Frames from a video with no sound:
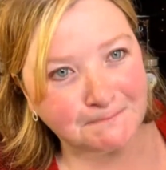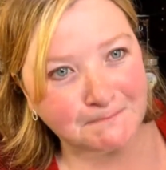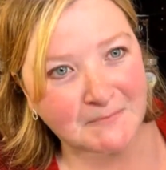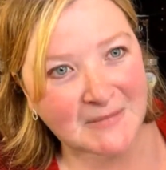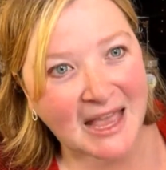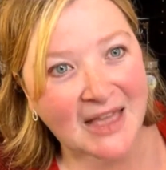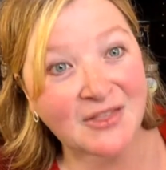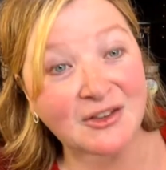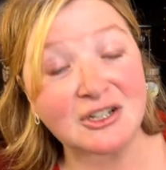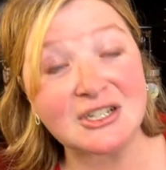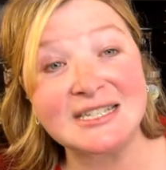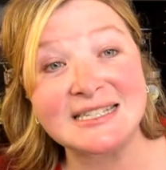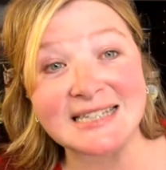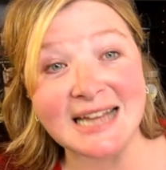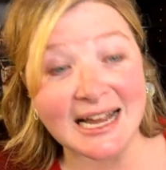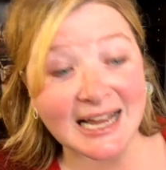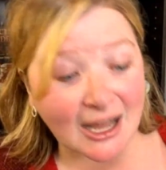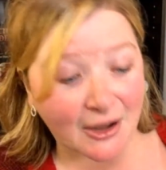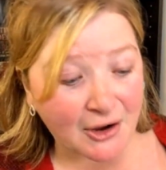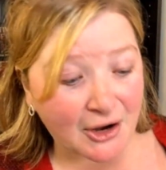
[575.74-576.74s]
And they're
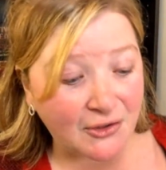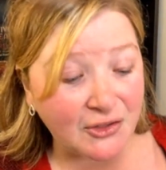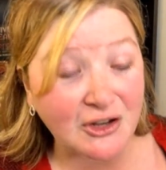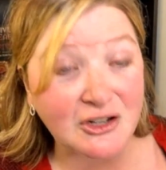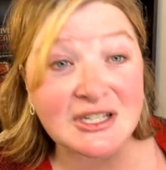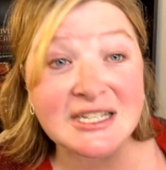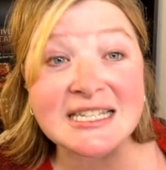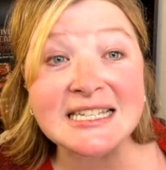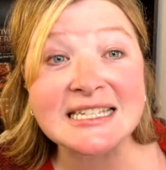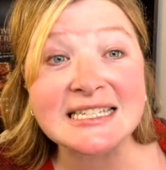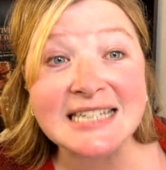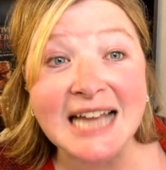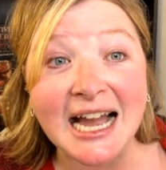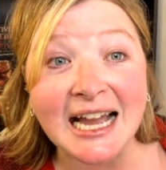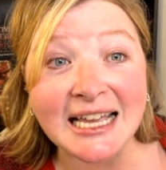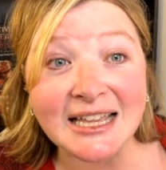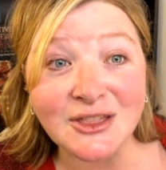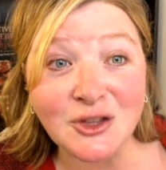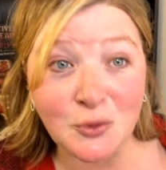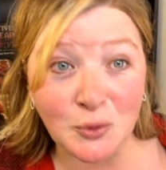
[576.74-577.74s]
stuck out here. They're stuck
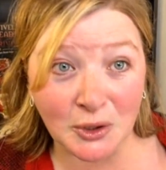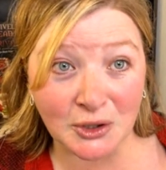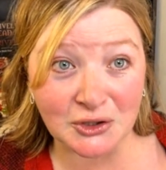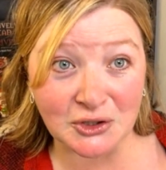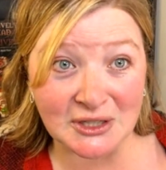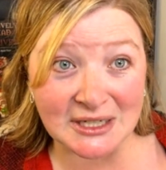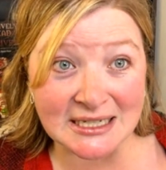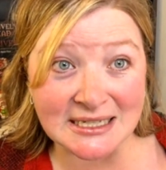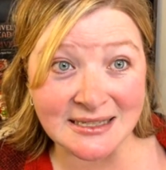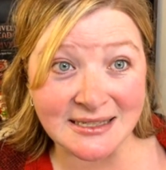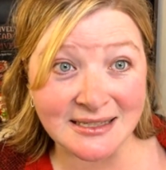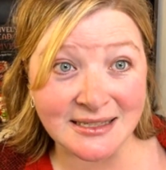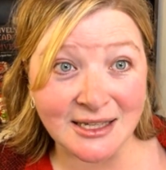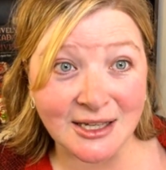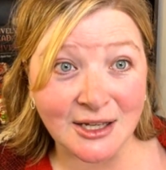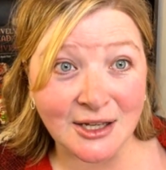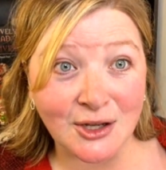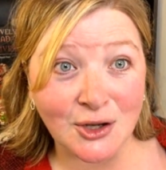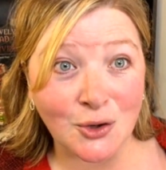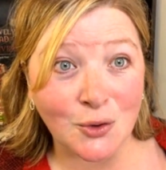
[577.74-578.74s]
in the wilderness
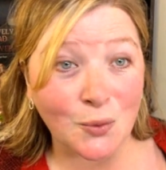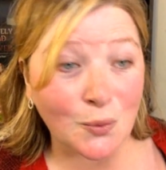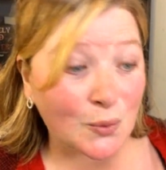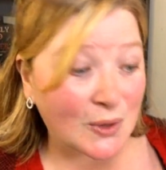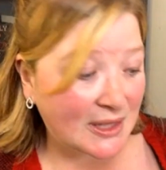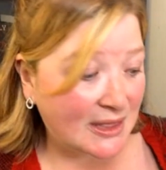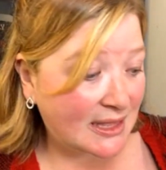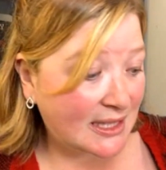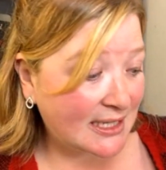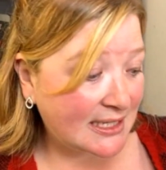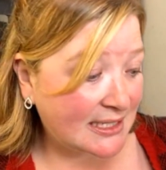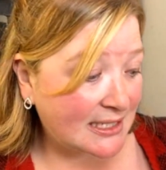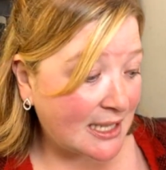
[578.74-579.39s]
with this